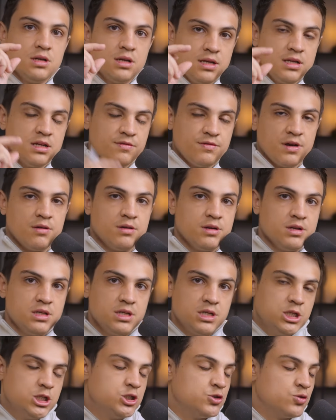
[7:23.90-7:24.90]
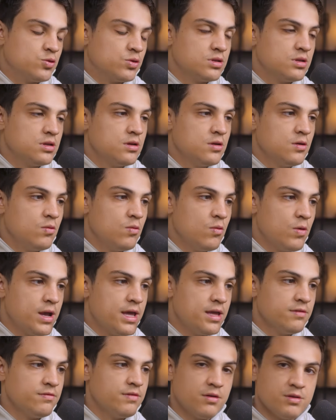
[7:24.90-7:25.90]
in a very short
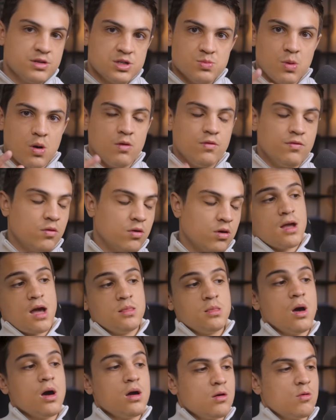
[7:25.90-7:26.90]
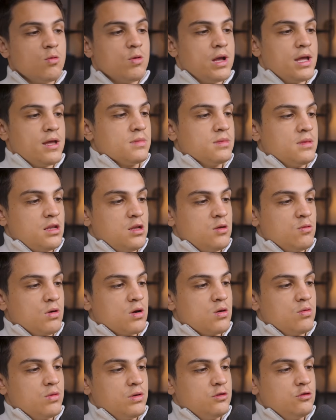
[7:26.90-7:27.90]
way, very small form. Another way that you are
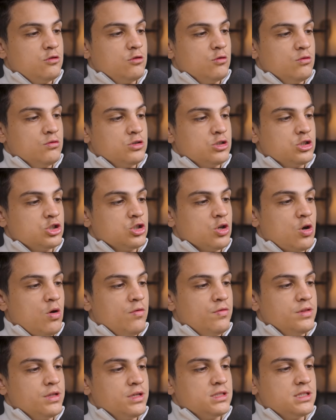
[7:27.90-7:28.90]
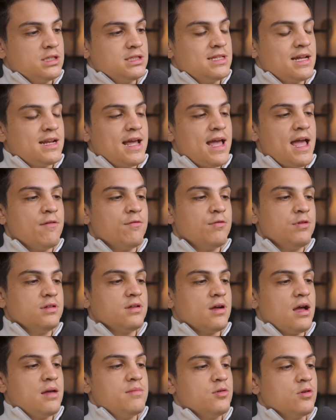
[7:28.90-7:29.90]
going to solve this is that every
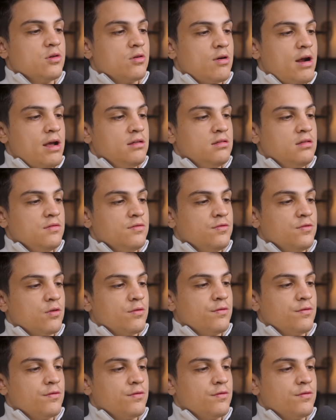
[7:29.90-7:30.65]
time you're writing for